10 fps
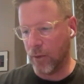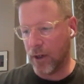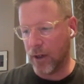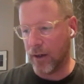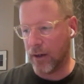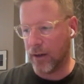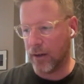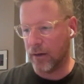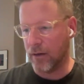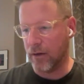uh,
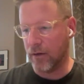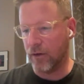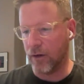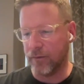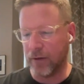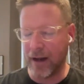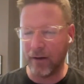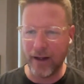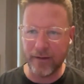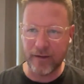sort of
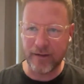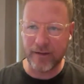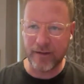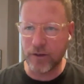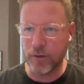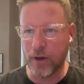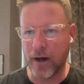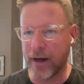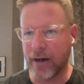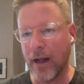outlay this stuff to
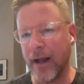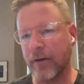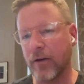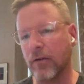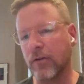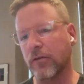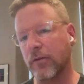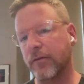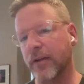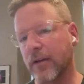our ag-
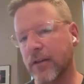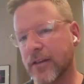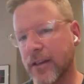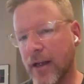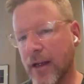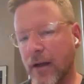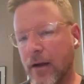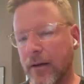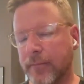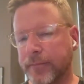agricultural fields.
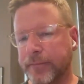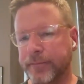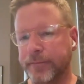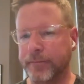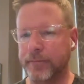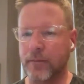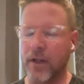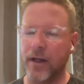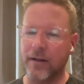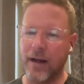Um,
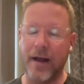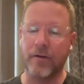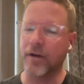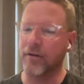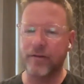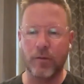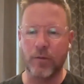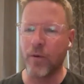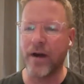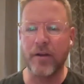Yeah, I don't know. So
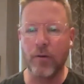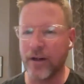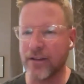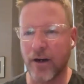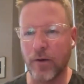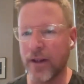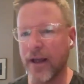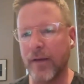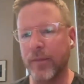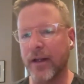where you want to start with
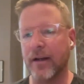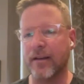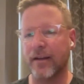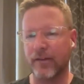that, but I think